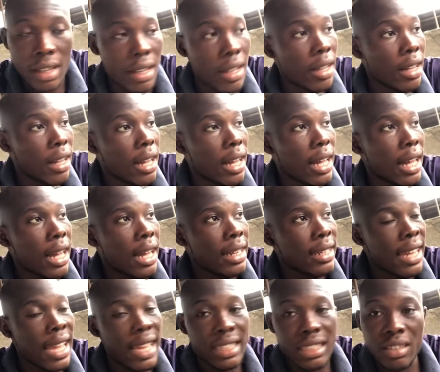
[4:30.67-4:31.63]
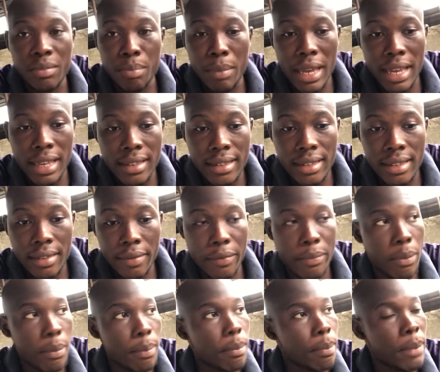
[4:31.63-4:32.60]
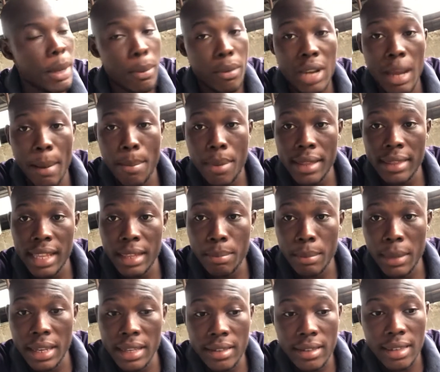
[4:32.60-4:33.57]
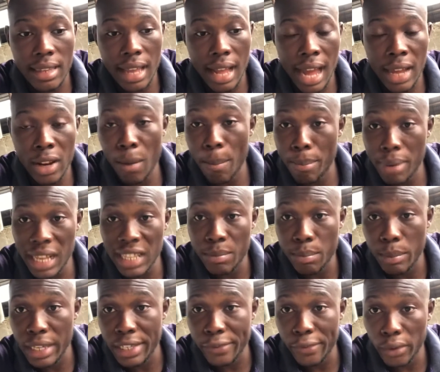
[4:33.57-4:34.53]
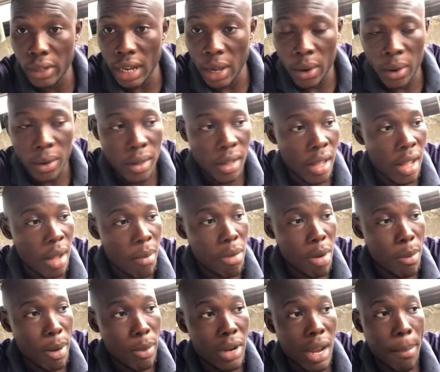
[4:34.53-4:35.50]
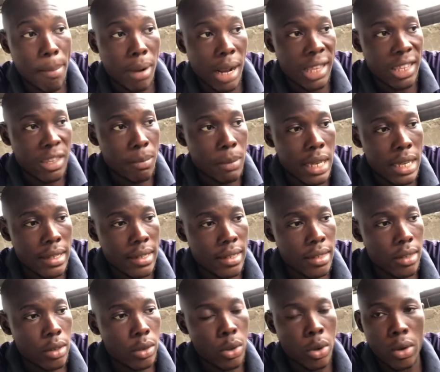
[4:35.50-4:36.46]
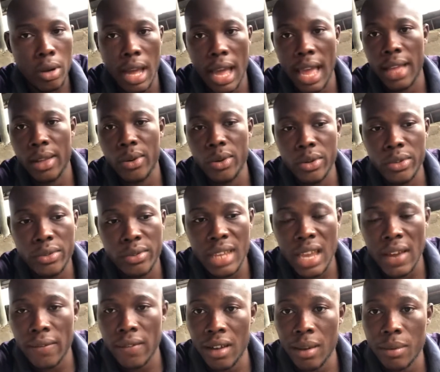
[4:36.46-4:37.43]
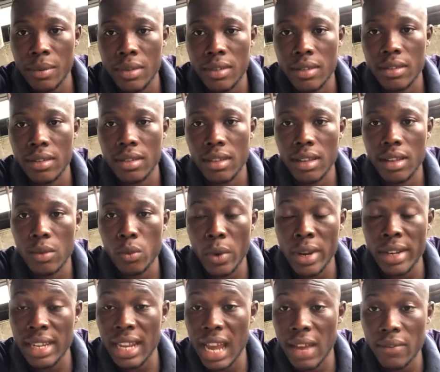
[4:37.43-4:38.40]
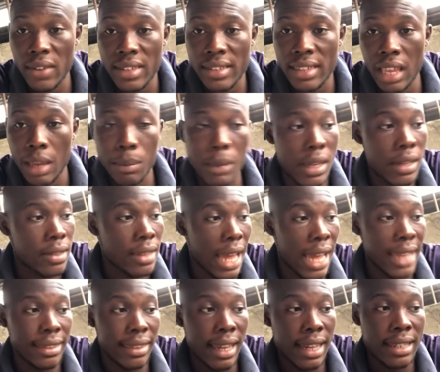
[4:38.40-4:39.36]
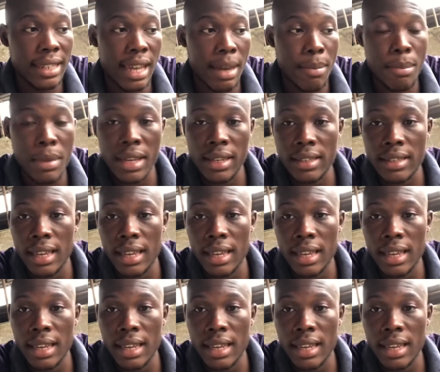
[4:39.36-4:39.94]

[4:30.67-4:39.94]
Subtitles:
There's maize, people that planted maize. I don't plant maize for now, but people that plant maize, I go to their farms. When they harvest their maize, I take their maize